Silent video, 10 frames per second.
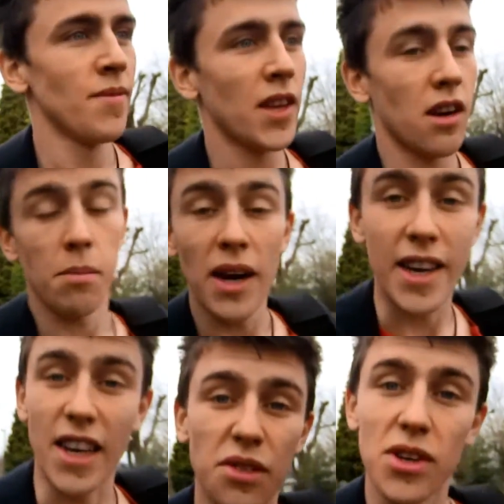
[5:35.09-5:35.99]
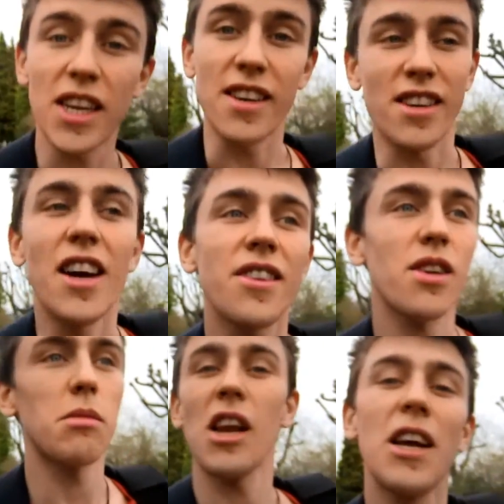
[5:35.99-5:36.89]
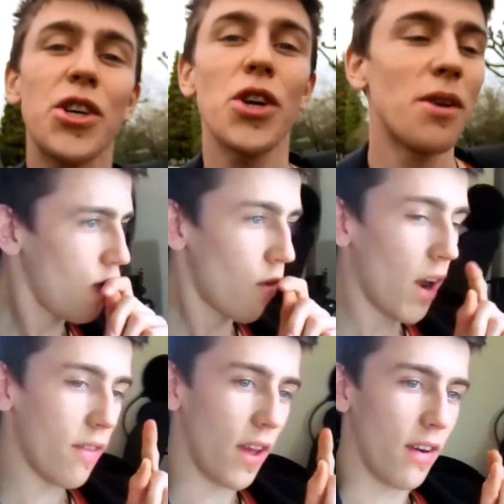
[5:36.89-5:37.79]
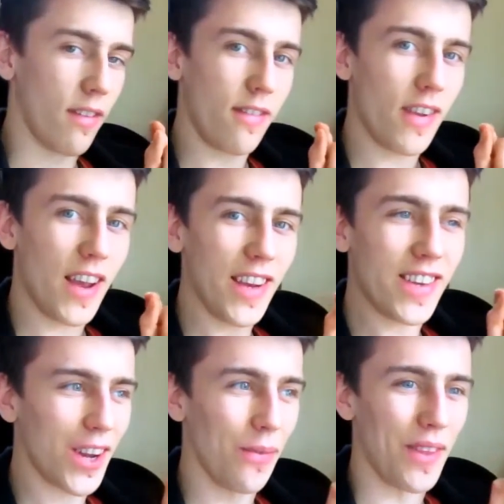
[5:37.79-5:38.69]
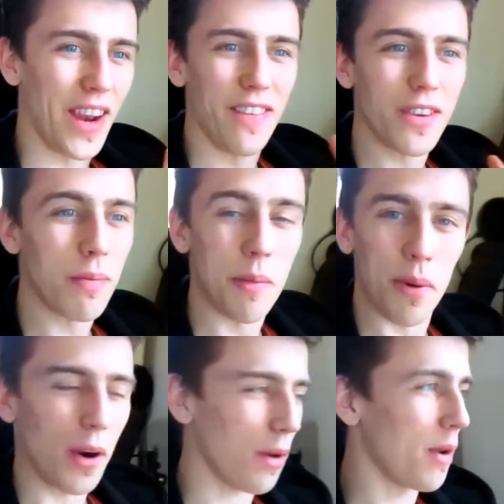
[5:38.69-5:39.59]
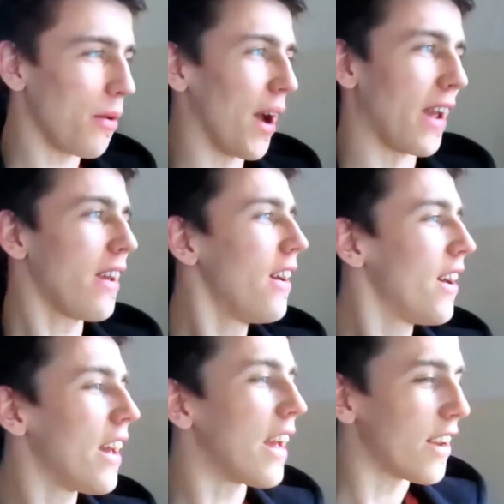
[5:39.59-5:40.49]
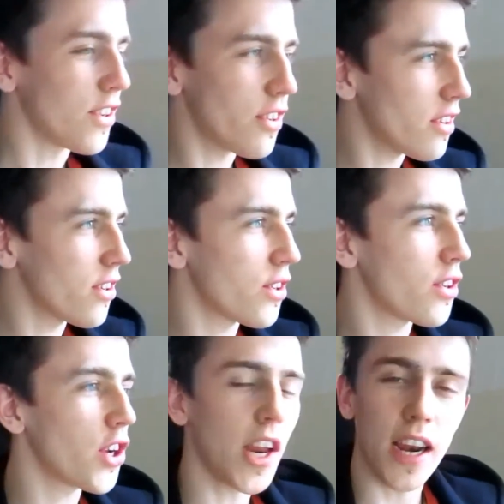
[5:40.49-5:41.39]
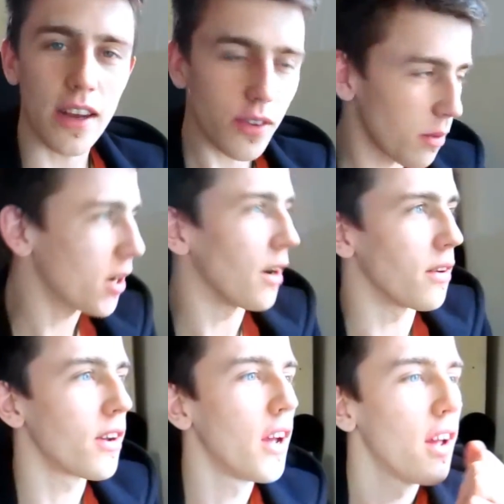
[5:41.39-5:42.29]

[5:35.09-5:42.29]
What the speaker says: Got pancakes for dinner tonight. It's going to be delicious. Right then, here's something. I've just been programming away here, just churning out some code.